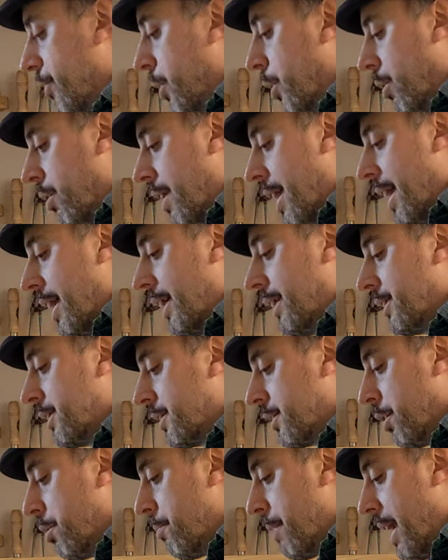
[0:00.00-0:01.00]
got a
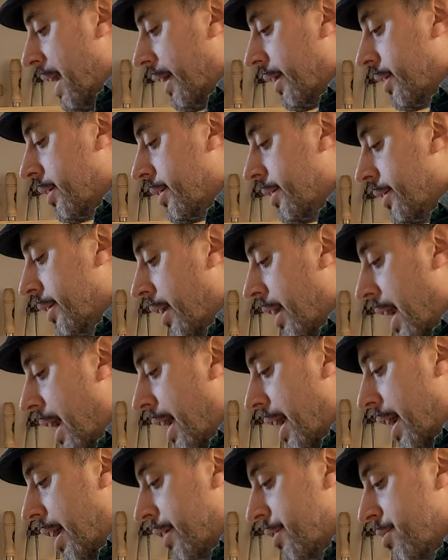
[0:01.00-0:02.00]
Somax
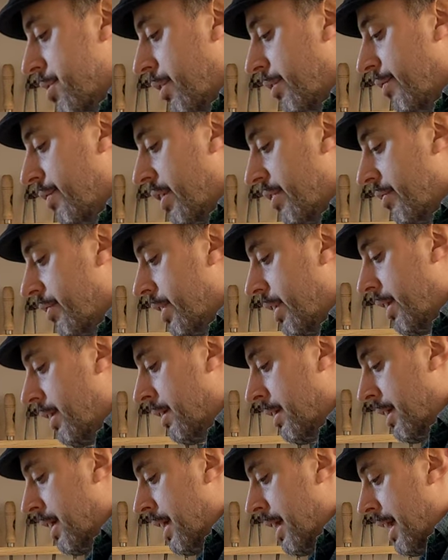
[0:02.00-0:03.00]

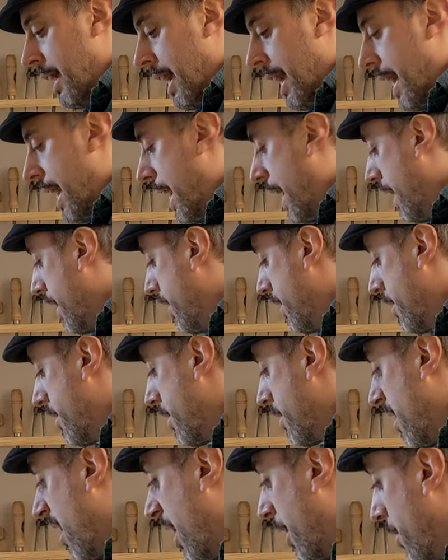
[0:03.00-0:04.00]
250,
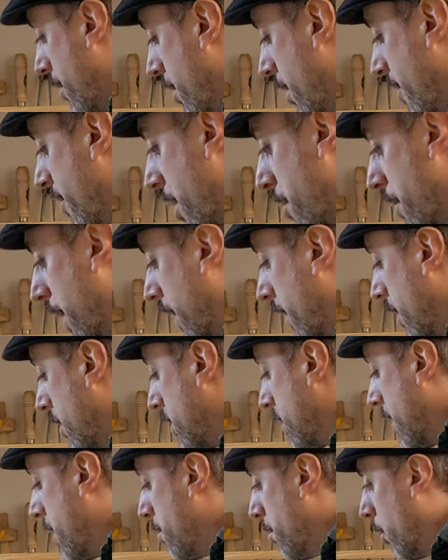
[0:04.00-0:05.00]
and I don't know if they make
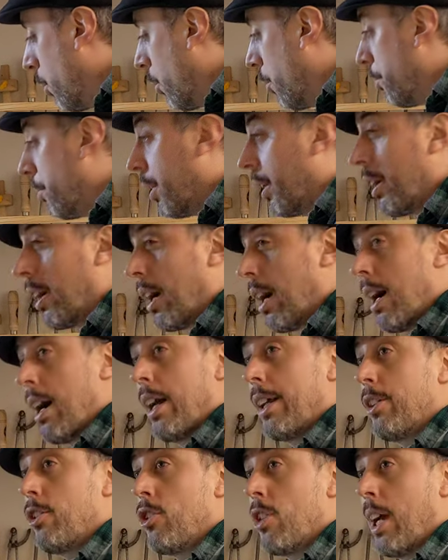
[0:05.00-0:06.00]
those anymore, but
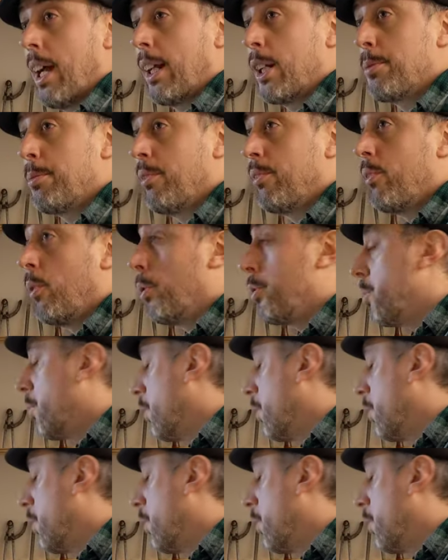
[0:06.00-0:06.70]
I checked before